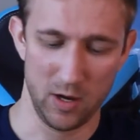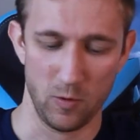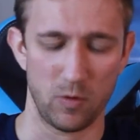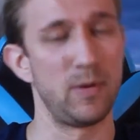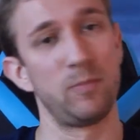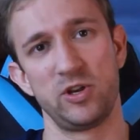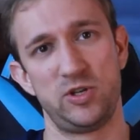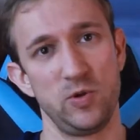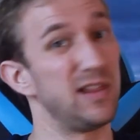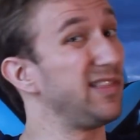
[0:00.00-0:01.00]
Remember to
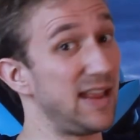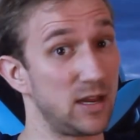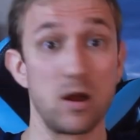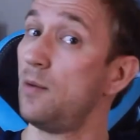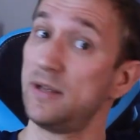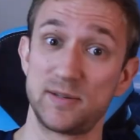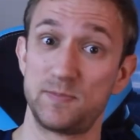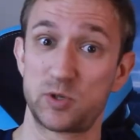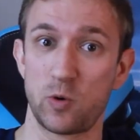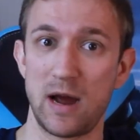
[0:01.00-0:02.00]
do the like, comment,
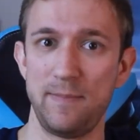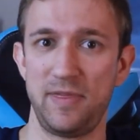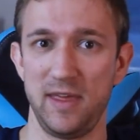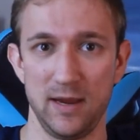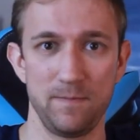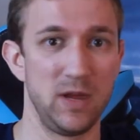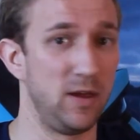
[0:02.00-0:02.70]
subscribe thing.